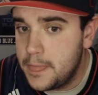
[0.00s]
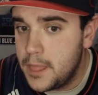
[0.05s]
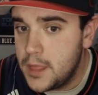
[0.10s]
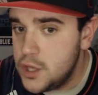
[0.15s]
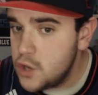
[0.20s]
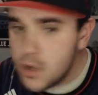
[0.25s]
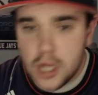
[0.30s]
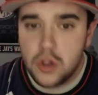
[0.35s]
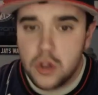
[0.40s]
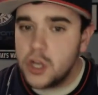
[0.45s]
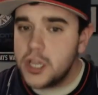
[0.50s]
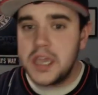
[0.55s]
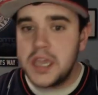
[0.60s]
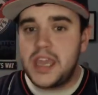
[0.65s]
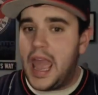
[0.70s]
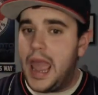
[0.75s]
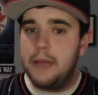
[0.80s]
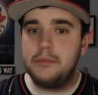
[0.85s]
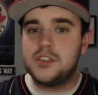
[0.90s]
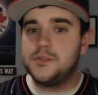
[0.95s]
You can look at
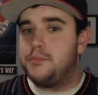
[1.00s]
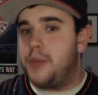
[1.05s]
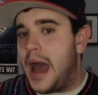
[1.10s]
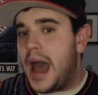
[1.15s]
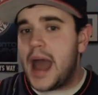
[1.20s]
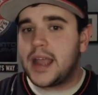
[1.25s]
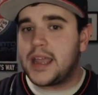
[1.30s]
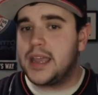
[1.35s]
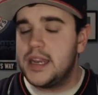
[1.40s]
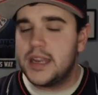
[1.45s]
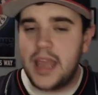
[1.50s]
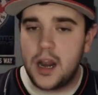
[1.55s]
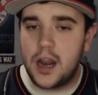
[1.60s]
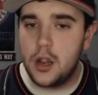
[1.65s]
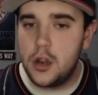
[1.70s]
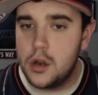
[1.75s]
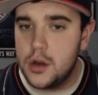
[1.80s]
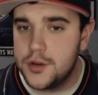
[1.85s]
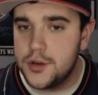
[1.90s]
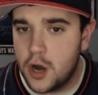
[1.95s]
games back and get a
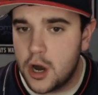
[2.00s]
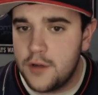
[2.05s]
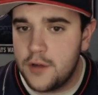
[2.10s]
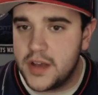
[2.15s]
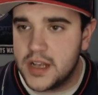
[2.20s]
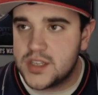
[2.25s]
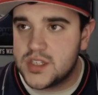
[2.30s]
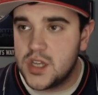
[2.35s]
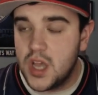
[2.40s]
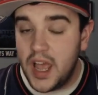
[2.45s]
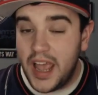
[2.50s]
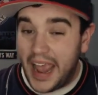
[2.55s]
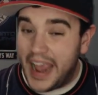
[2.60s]
little nervous.